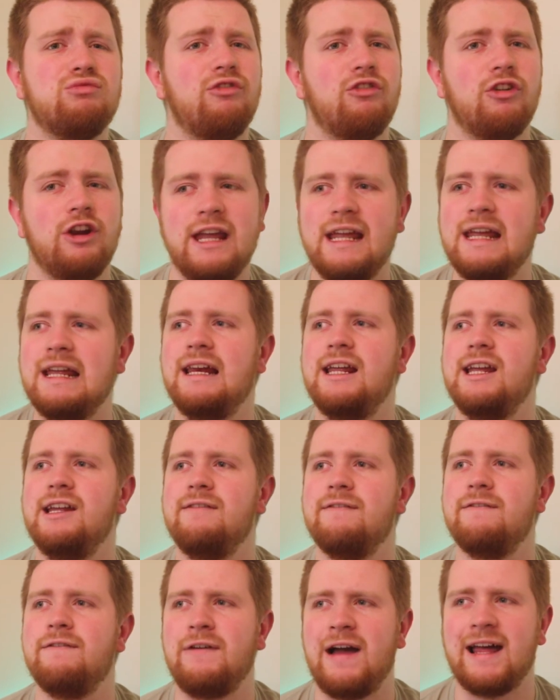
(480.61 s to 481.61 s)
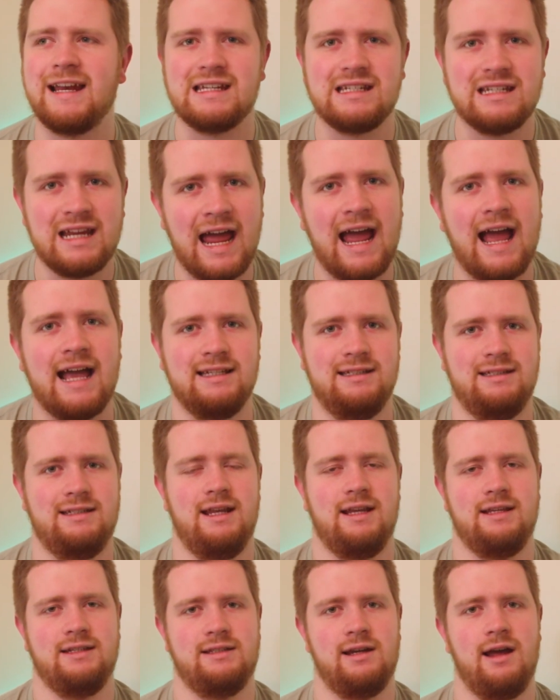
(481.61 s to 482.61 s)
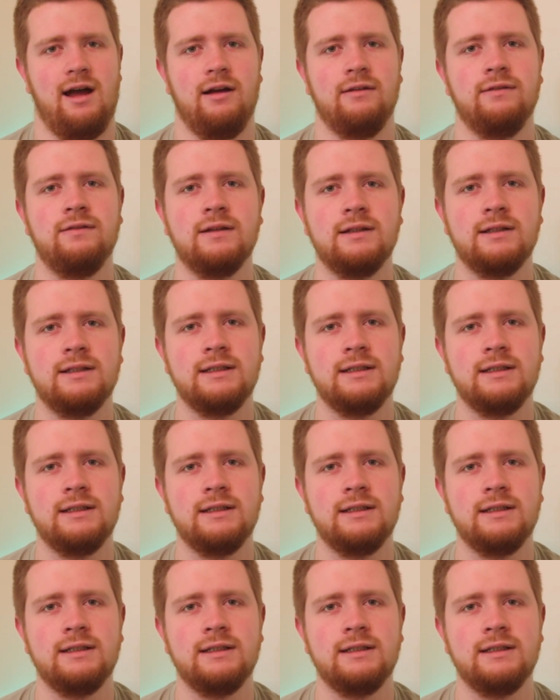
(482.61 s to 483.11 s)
really fantastic stuff.